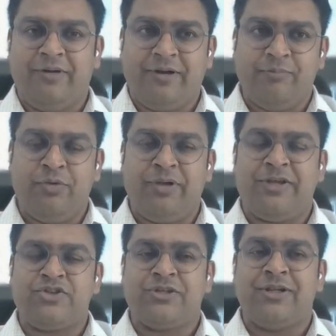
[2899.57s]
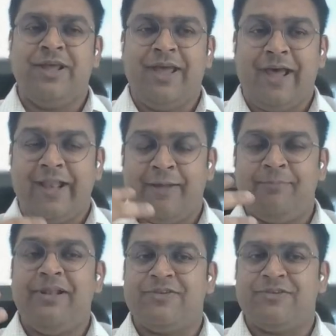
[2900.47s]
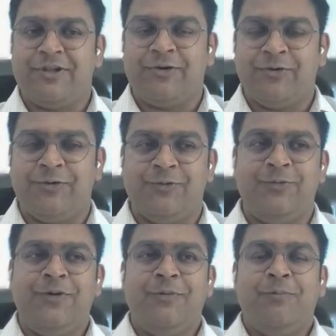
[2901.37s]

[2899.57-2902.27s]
communication and I'm listening to you.